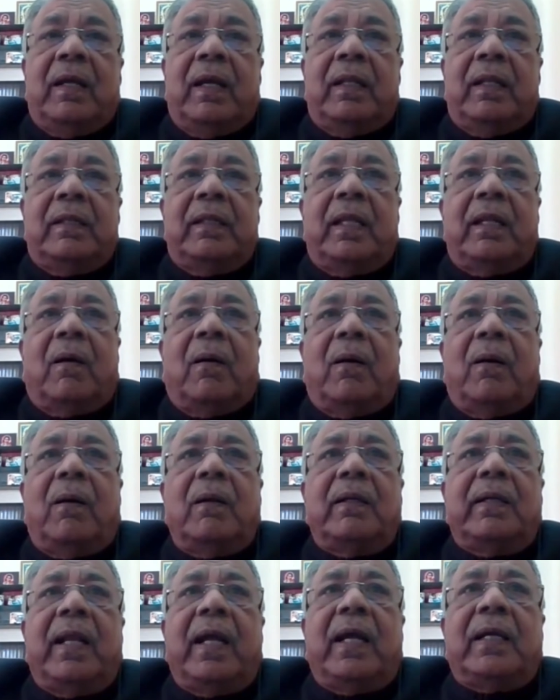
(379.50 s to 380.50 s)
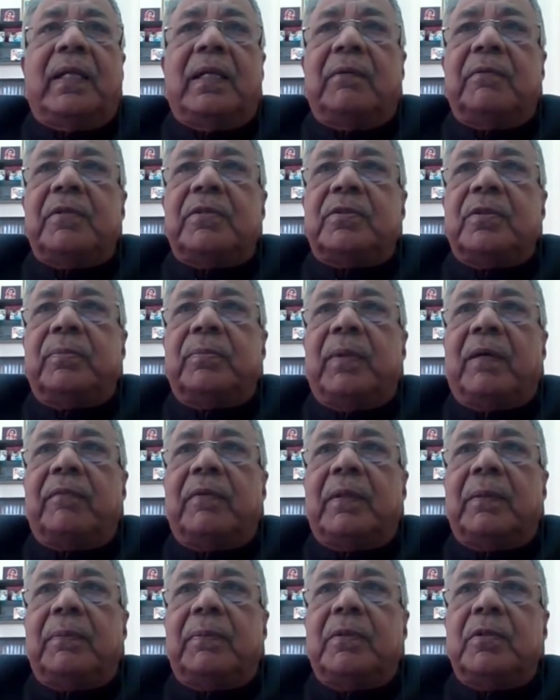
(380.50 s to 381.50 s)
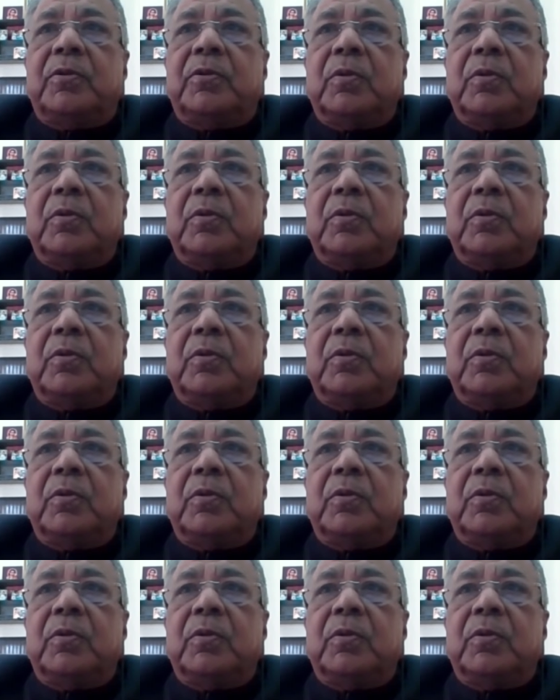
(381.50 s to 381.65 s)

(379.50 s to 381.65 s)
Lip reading: Then all data which should be available